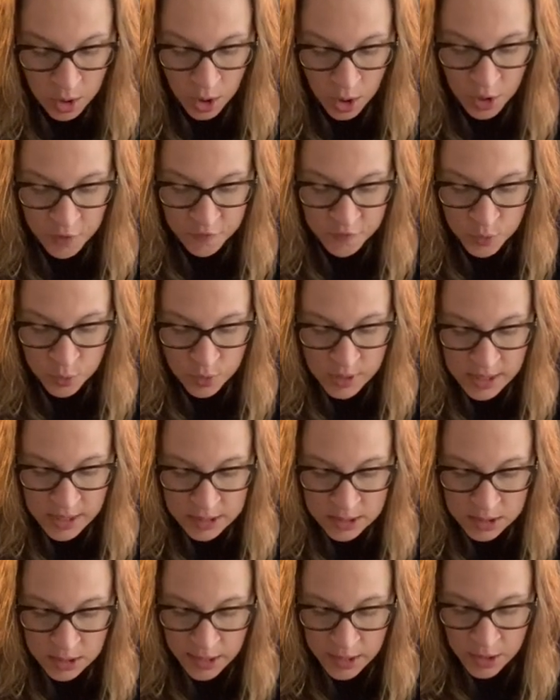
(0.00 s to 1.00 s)
A few
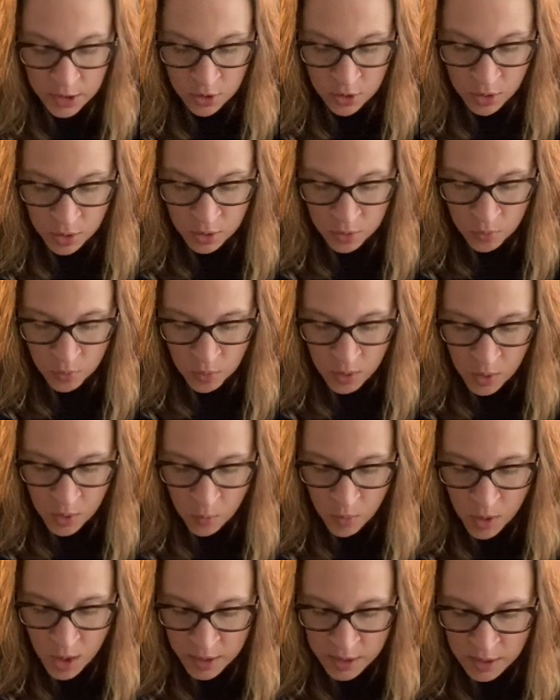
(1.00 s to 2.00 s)
days later, while
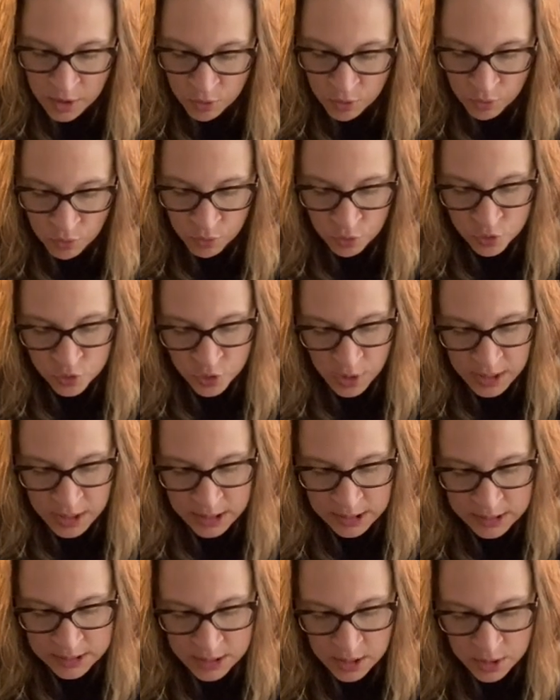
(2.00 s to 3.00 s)
walking through the
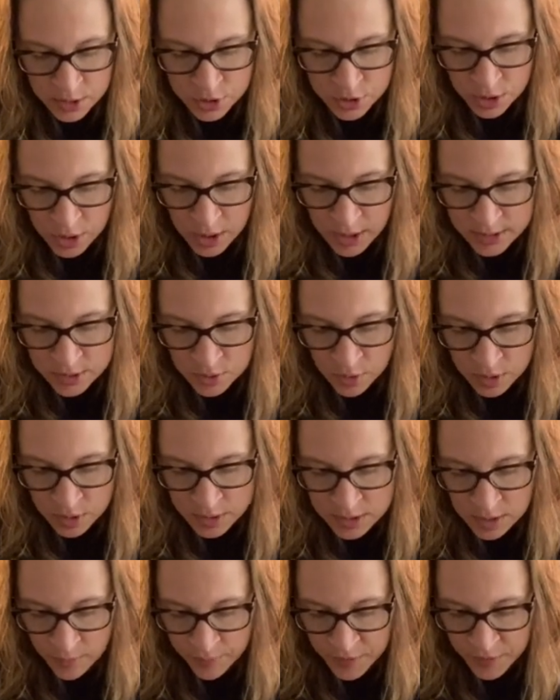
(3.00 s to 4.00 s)
trading center, I saw
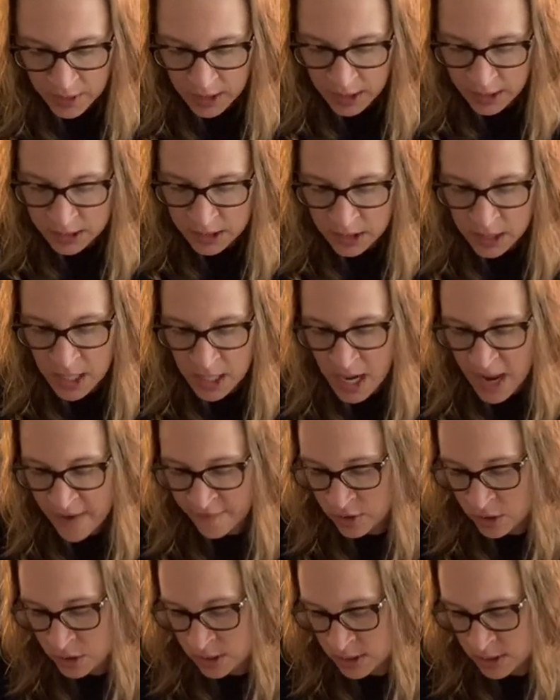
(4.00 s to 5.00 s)
something I'd
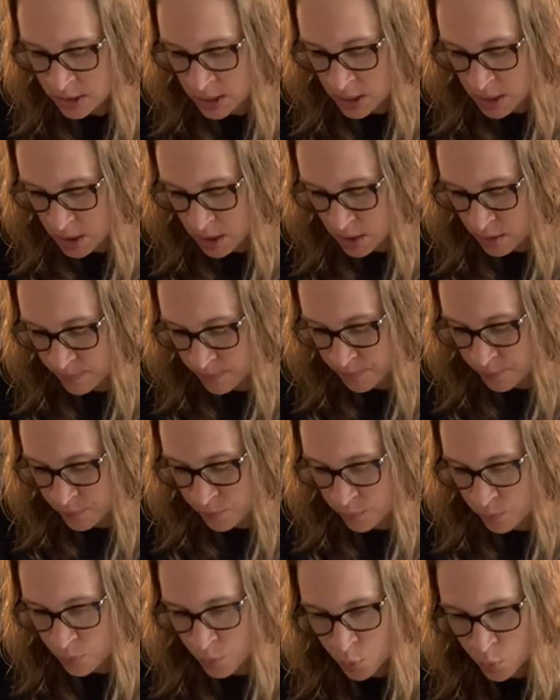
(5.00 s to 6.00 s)
never seen.
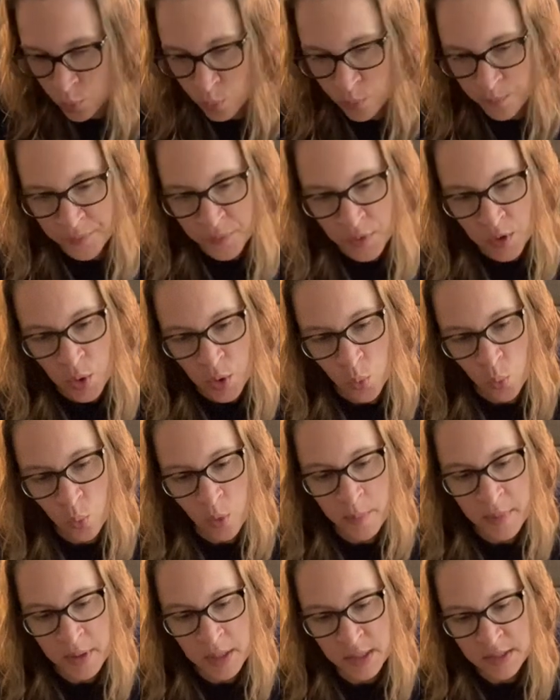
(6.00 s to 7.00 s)

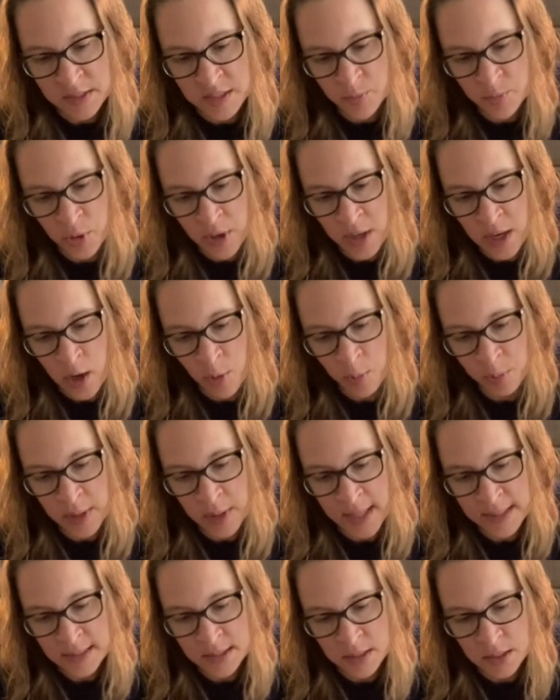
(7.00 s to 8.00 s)
Women had spread out
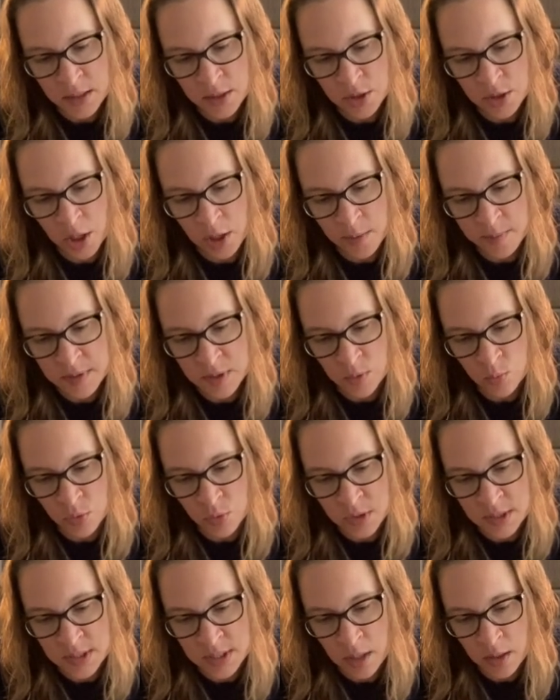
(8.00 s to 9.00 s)
plastic tarps and were
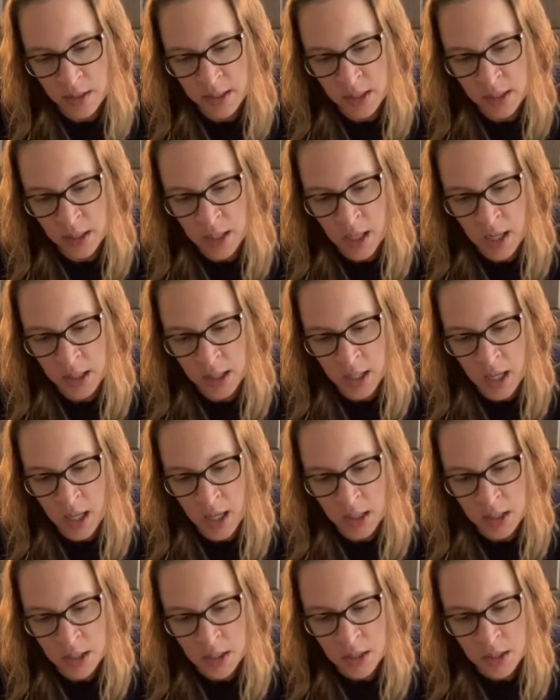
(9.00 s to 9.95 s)
selling gaga.